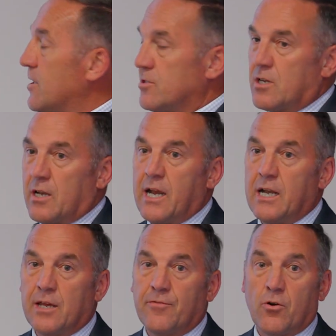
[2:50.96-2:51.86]
is
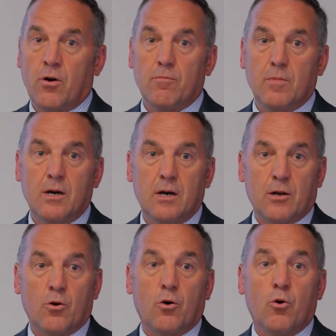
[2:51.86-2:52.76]
clearly from
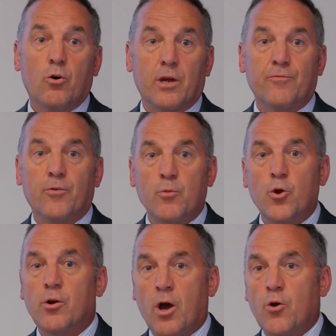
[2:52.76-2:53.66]
Rongohongi, from
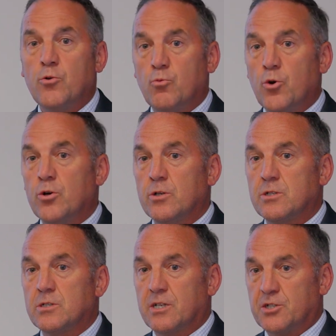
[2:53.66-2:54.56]
her own
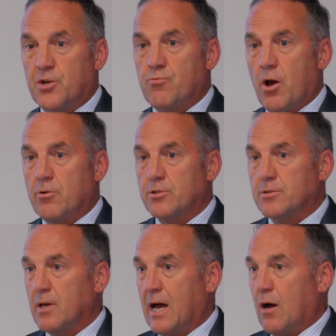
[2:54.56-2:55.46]
words that she wrote
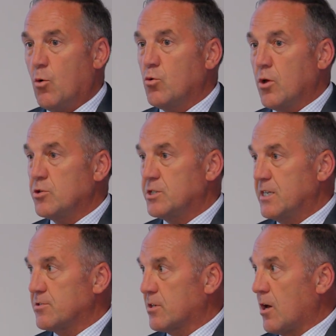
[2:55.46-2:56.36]
all those
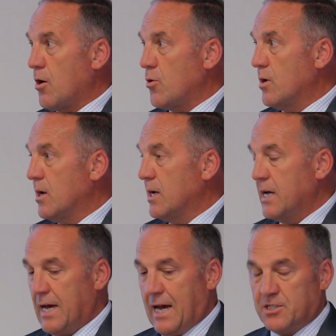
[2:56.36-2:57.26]
years ago.
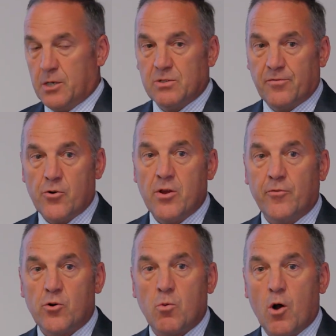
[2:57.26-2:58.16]
She was very,
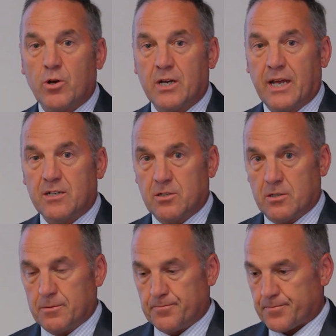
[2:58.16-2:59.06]
very well
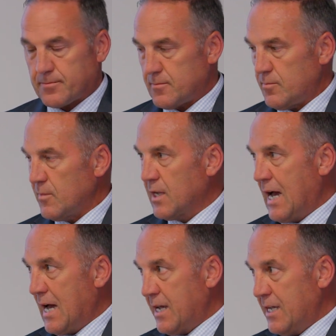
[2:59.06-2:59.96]
connected.
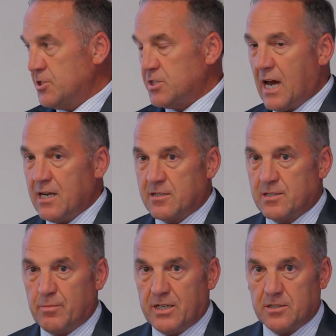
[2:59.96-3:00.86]
As Charlotte
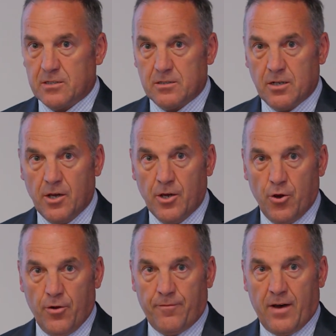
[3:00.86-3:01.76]
has mentioned,
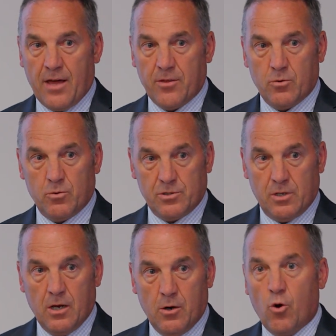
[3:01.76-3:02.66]
her father was
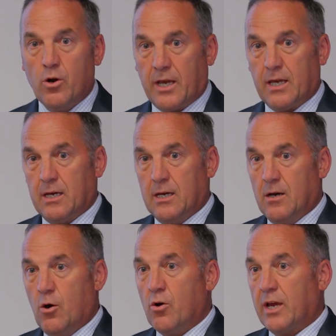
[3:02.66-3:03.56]
Hongi
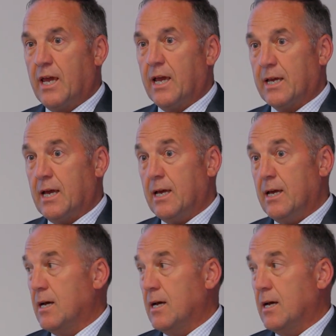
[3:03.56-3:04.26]
Heke,